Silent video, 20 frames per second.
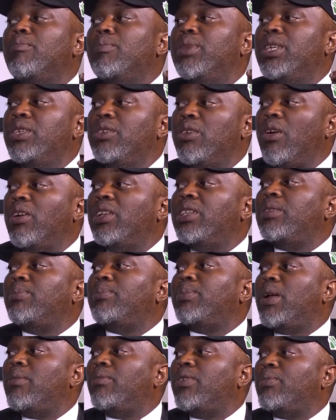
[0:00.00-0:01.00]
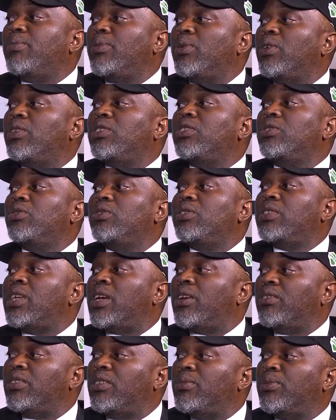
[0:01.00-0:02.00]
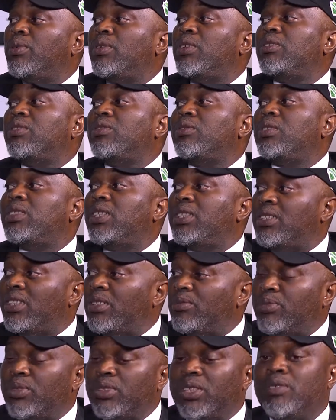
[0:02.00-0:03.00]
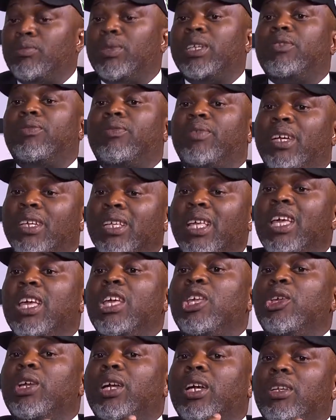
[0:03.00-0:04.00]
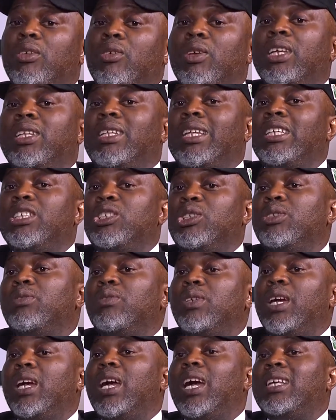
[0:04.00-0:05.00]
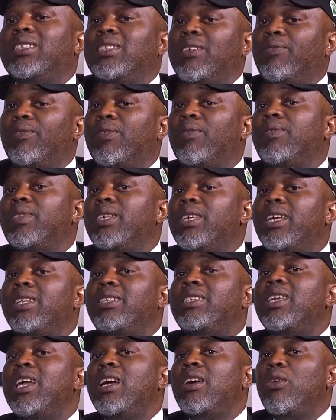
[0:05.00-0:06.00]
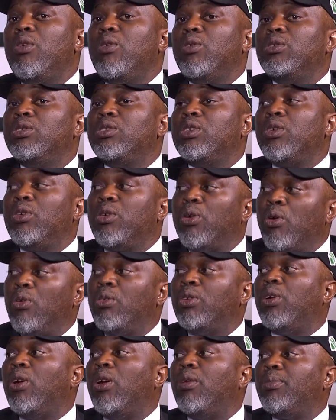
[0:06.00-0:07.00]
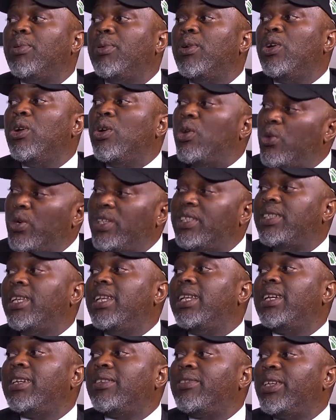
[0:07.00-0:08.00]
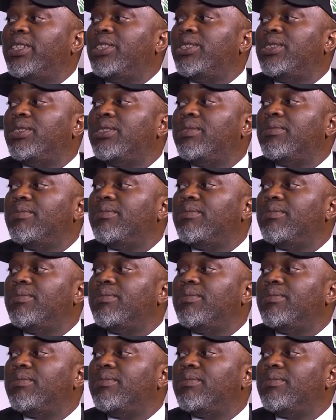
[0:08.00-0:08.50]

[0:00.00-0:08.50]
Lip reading: beyond primary products into secondary products, into tertiary products. As a matter of fact, you can look at Nigeria as a 58-year-old grown-up who is still in crutch.